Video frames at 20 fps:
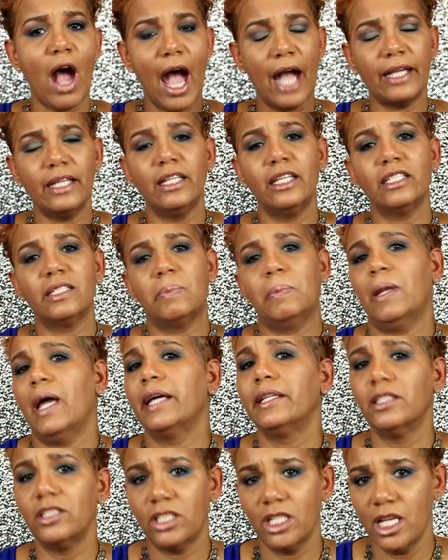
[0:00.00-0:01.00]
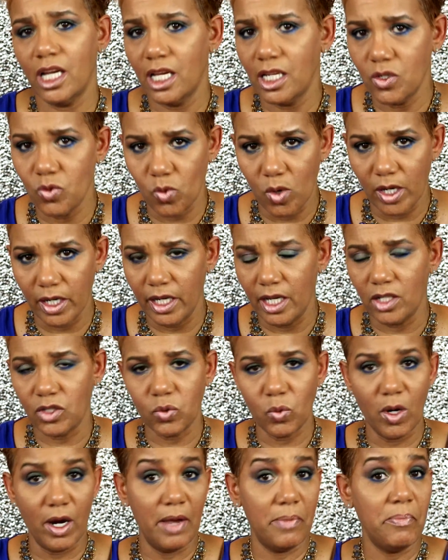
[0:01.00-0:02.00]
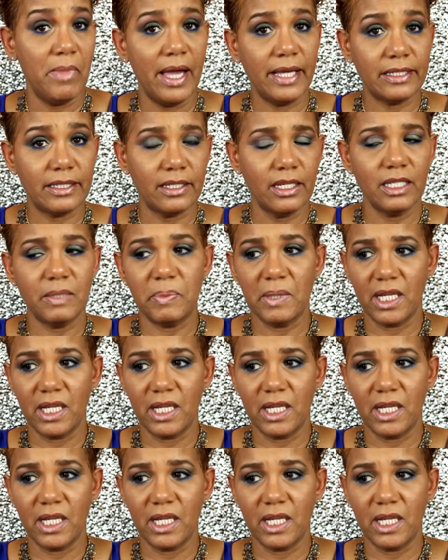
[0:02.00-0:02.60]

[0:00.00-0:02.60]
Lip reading: I can explain it to anyone else where it makes sense,